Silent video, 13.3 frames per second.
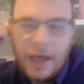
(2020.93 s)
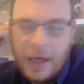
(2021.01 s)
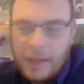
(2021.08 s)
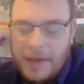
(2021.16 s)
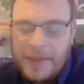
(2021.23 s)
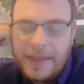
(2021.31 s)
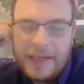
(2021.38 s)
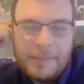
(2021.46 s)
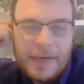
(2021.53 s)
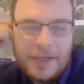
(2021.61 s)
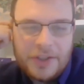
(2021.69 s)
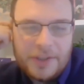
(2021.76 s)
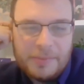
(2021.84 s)
I think I
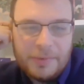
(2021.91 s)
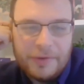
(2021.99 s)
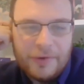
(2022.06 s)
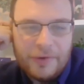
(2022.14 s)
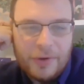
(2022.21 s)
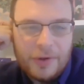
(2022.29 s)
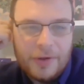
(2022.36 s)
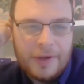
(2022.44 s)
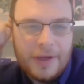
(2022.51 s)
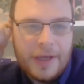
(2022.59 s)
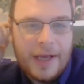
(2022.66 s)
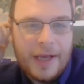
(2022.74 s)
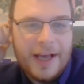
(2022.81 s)
mentioned
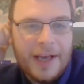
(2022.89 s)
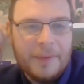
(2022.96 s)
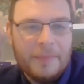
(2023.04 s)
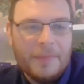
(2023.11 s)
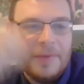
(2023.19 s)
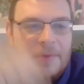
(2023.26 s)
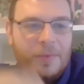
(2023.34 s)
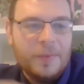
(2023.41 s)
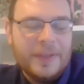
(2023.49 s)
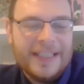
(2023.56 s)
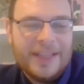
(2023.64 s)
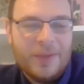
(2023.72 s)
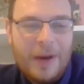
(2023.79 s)
before we
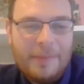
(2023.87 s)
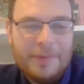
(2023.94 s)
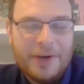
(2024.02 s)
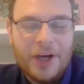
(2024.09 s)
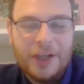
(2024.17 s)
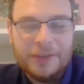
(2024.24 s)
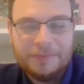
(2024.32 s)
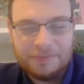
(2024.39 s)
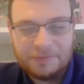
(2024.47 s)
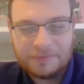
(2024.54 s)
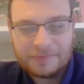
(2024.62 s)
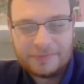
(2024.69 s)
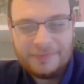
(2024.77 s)
did the webinar
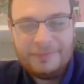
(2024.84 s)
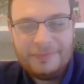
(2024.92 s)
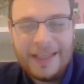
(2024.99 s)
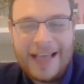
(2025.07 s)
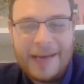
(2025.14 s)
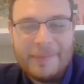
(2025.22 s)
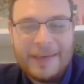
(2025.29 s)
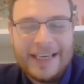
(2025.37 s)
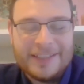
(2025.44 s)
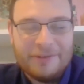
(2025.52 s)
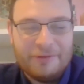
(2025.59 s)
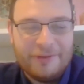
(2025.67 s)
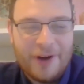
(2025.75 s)
that I'm
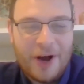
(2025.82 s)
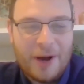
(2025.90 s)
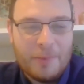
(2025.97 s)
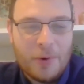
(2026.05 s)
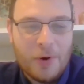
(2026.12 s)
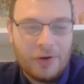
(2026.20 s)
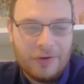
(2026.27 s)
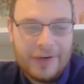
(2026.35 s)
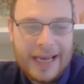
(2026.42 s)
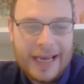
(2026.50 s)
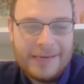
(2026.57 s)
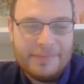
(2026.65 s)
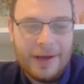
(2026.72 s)
eating far more
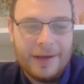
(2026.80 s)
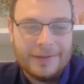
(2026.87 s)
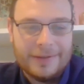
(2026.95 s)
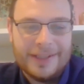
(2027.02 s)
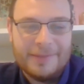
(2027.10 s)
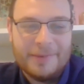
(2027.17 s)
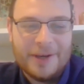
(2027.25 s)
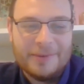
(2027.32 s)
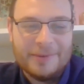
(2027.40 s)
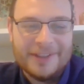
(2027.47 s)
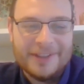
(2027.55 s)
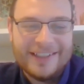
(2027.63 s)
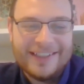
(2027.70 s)
grenade bars at the
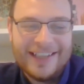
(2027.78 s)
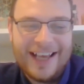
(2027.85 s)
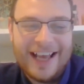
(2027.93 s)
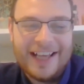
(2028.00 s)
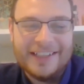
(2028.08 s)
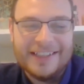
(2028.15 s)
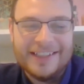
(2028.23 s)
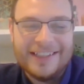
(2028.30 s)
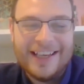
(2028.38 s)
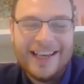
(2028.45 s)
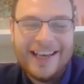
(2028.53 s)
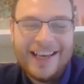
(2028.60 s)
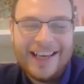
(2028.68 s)
moment. And
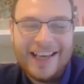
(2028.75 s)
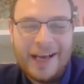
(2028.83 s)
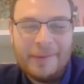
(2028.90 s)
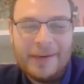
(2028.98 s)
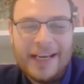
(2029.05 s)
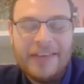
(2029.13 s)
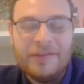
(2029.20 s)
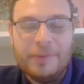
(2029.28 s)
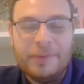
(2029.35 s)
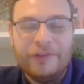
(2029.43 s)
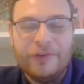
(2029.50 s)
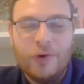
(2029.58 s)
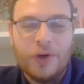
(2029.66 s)
I mean, even
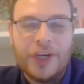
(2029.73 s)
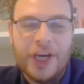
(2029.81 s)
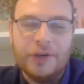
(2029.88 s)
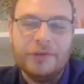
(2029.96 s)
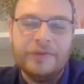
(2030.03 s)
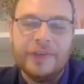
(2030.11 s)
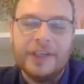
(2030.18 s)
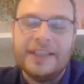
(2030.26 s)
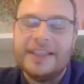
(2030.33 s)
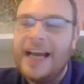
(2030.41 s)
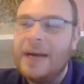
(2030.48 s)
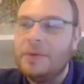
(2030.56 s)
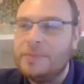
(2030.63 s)
before
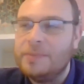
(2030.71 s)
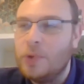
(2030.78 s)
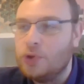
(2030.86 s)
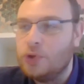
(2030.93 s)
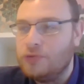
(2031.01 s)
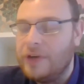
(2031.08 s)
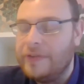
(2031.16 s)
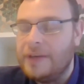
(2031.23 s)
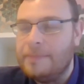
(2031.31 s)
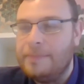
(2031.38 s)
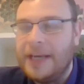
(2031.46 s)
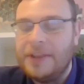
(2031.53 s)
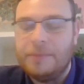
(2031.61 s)
COVID, I was more
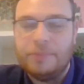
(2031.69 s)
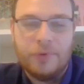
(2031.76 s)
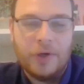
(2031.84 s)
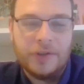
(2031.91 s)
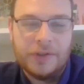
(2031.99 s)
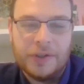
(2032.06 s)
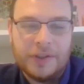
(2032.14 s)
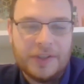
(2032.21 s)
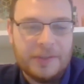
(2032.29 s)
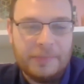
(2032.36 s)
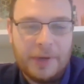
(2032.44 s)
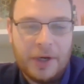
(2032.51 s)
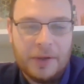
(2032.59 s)
driven by the product as
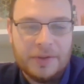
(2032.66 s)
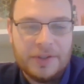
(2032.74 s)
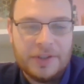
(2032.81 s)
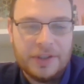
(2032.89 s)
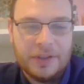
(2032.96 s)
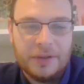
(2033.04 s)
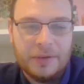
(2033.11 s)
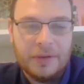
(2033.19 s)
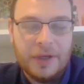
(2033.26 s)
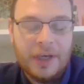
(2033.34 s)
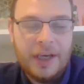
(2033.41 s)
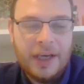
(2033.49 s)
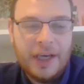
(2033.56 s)
opposed to
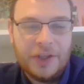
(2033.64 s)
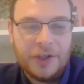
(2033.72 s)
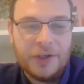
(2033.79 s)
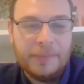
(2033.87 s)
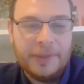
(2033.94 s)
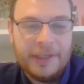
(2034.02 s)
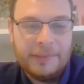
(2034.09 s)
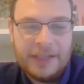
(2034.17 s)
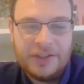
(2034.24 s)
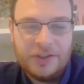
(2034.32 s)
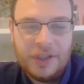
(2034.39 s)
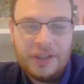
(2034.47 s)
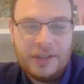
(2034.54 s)
the company
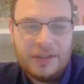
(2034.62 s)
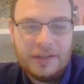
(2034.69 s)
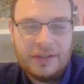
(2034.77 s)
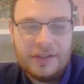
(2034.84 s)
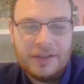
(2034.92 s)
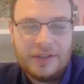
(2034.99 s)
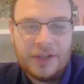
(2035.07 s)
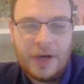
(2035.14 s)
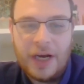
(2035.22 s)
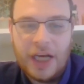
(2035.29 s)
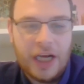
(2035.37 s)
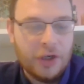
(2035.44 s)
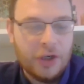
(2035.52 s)
messaging. So
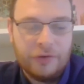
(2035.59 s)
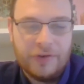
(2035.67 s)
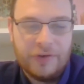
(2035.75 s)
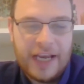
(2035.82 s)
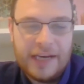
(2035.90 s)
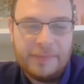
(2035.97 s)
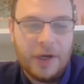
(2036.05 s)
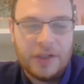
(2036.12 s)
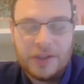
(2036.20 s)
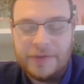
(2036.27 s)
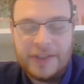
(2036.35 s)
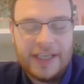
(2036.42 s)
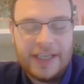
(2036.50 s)
I love grenade bars,
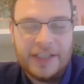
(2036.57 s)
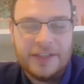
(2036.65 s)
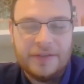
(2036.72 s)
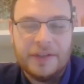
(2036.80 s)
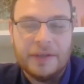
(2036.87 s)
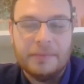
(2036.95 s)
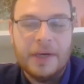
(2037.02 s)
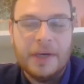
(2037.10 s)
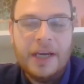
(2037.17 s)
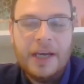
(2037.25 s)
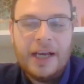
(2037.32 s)
love the taste of them.